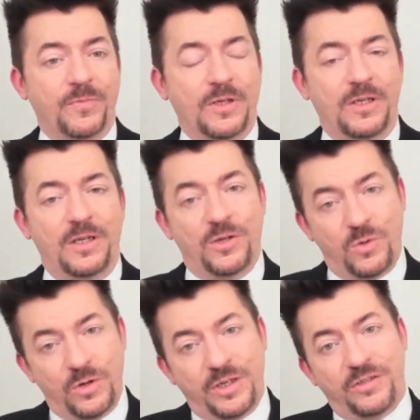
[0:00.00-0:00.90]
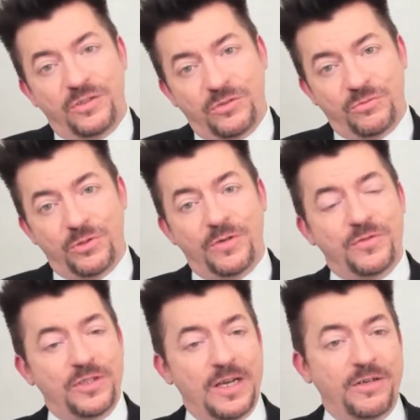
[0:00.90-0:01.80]
according to Rudolf
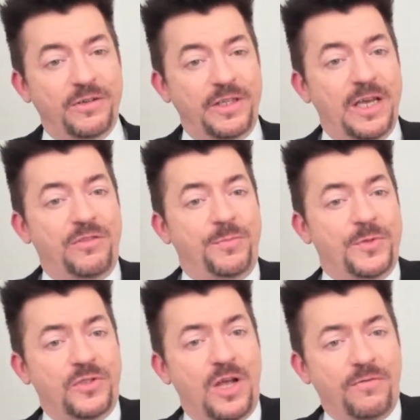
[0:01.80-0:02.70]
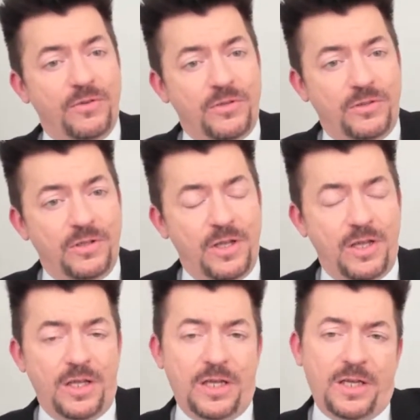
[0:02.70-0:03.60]
Steiner and the Anthroposophical
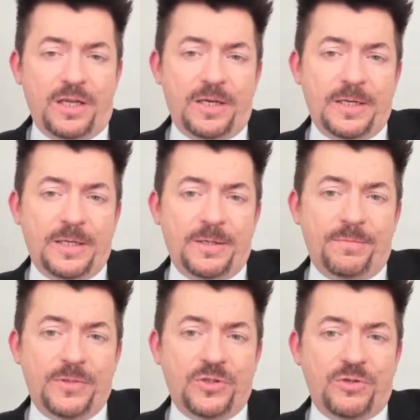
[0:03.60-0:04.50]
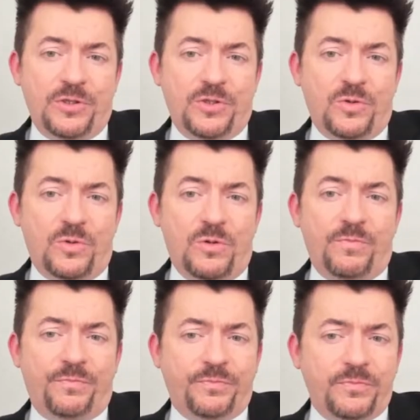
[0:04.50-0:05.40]
Mystery
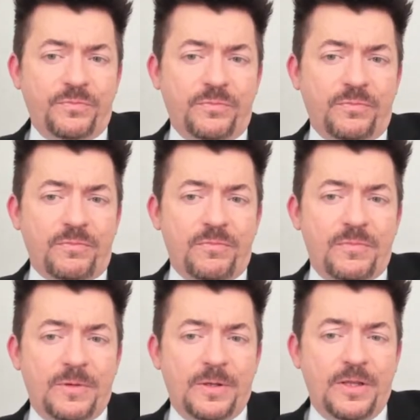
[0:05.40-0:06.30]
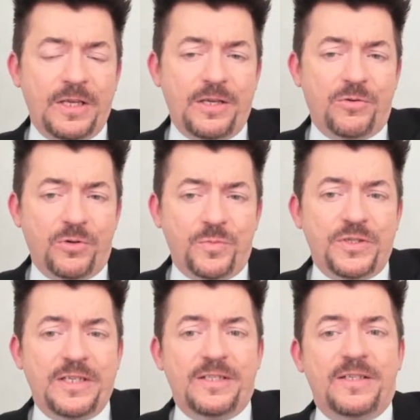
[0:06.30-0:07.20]
School, the
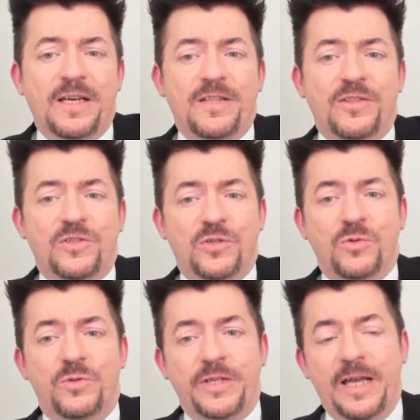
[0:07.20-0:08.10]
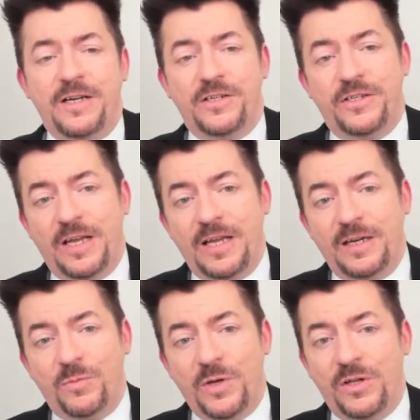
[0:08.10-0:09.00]
groups inside the schools had to
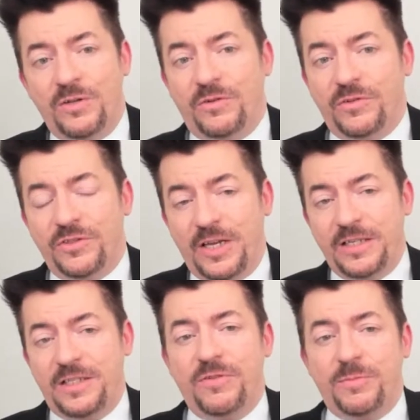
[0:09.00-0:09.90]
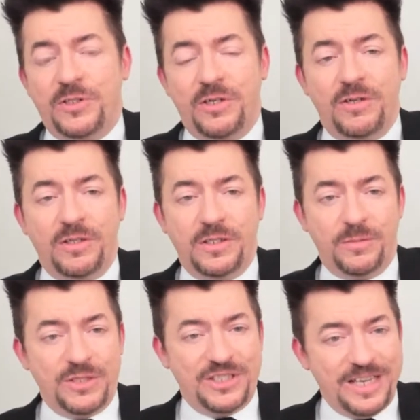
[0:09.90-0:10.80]
decide, well, the scientific
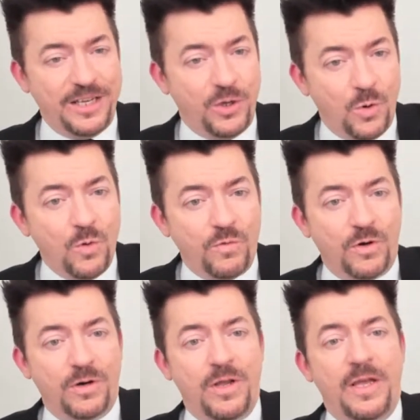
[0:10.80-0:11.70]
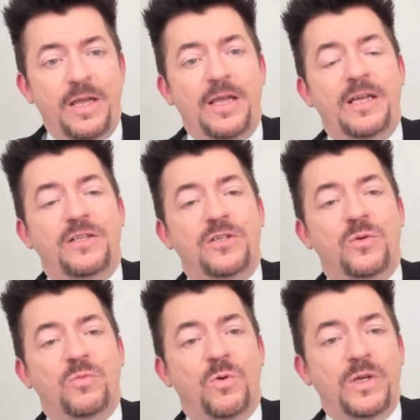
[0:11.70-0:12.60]
materialism is taking over. And
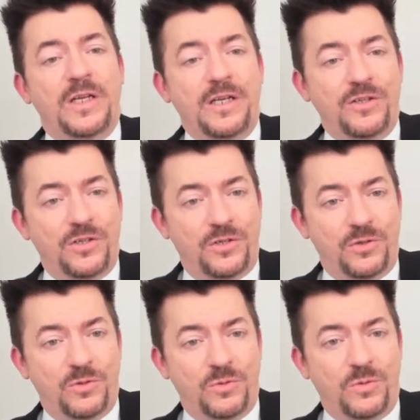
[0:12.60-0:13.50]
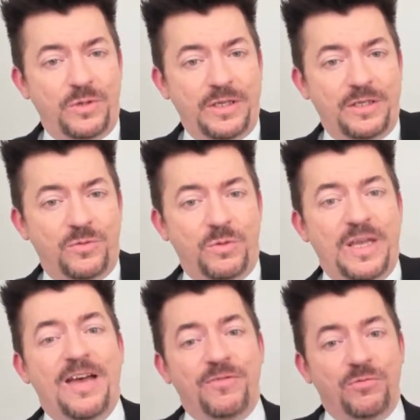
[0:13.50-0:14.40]
so what we need to do is we
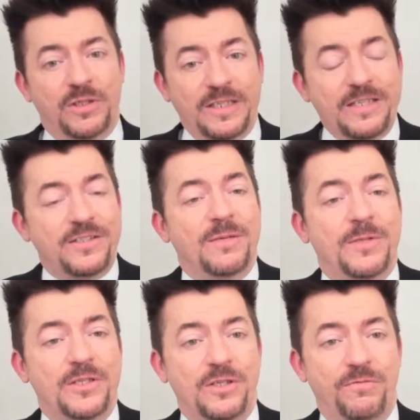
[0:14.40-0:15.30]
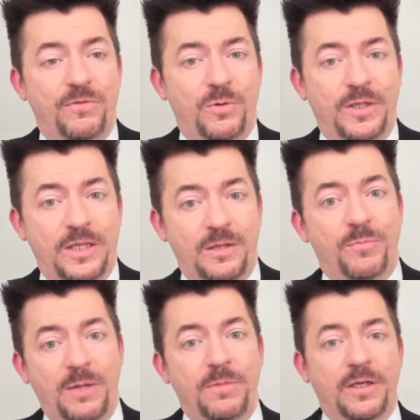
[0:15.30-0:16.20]
have to release some of this info and let the
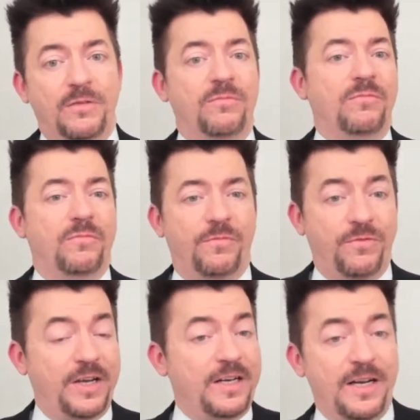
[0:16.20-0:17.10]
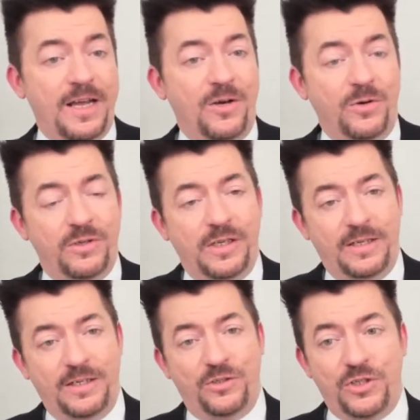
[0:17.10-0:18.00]
public fight it out
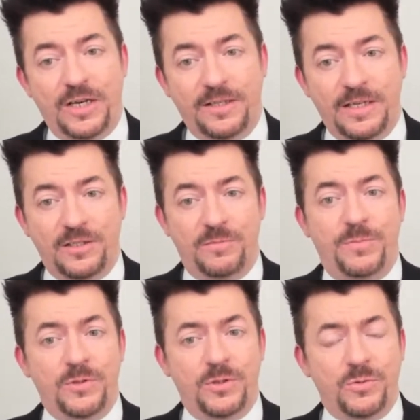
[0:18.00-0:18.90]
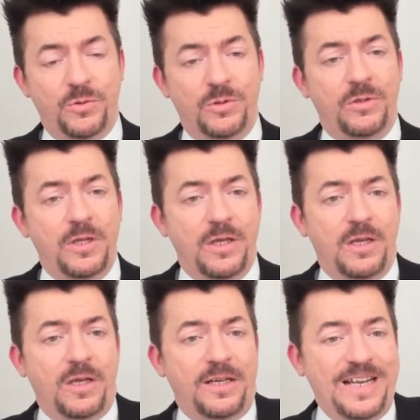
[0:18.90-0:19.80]
and inject that spiritual
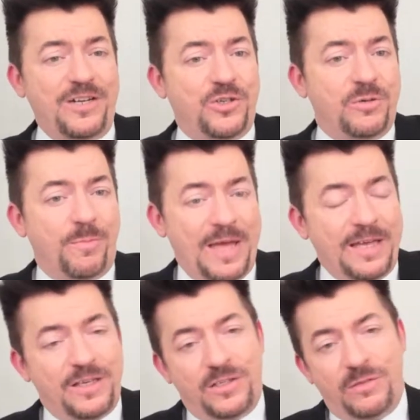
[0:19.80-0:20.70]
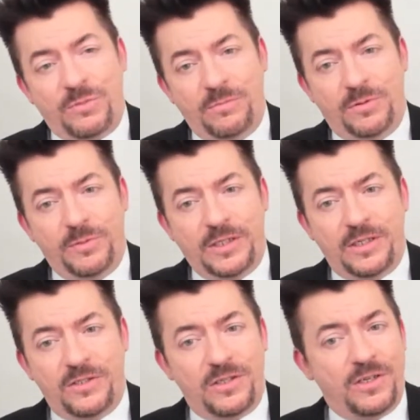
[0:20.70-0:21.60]
nature back into people,
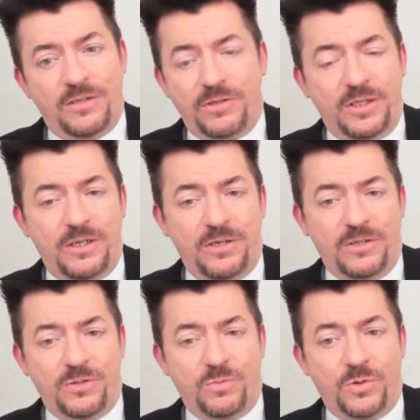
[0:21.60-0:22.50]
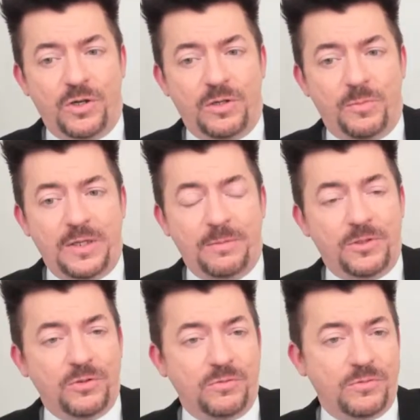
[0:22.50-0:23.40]
because in 100 years, we're not going to be able
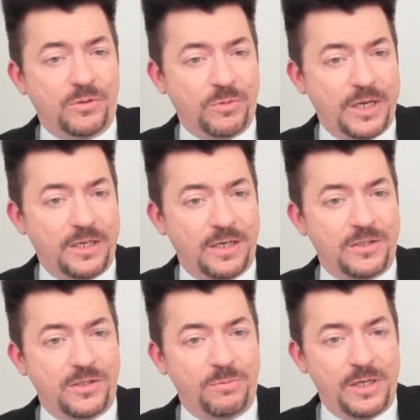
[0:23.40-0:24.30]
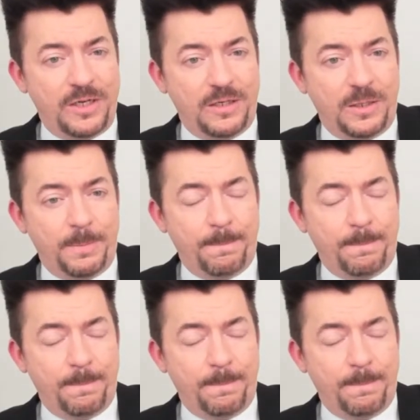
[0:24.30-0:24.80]
to recognize humanity.